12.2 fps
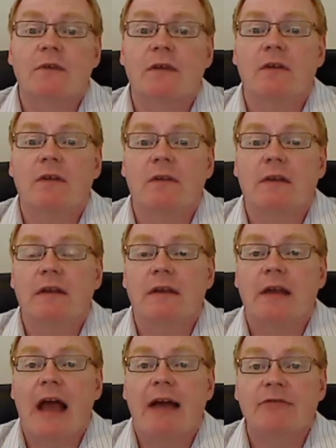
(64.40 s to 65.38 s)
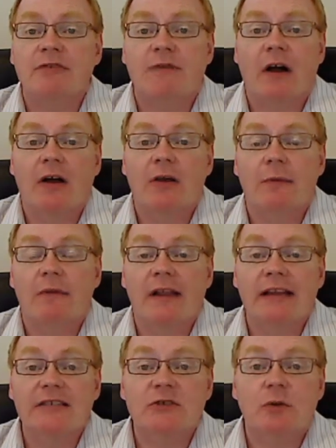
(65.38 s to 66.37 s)
the average volume of the
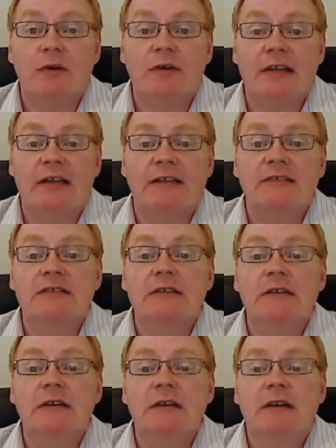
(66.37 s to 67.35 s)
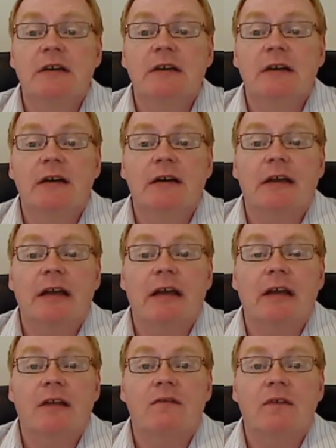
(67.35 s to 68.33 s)
last 200 days,
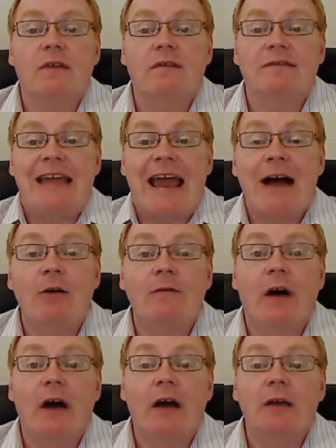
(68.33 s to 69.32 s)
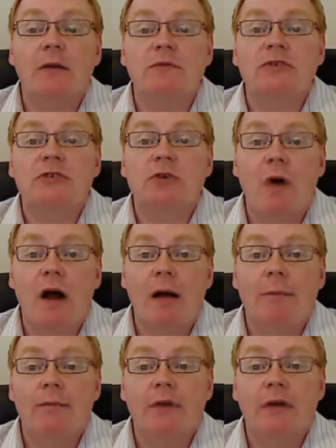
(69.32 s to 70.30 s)
and down volume
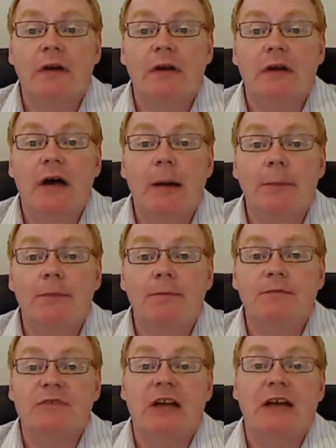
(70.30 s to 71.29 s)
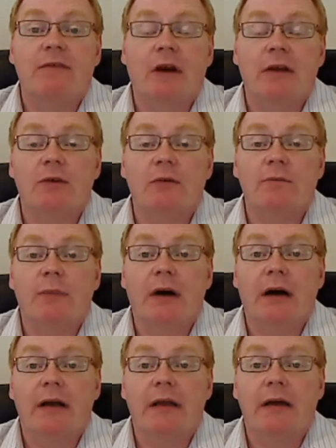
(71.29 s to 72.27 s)
swamped upside volume
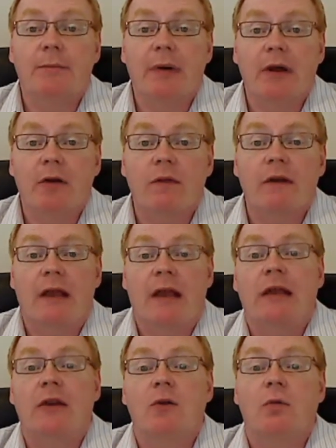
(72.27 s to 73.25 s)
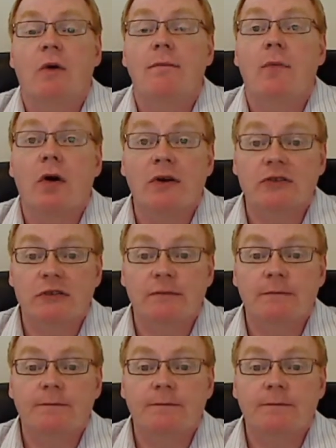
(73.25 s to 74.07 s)
by a better than 80-to-1 margin.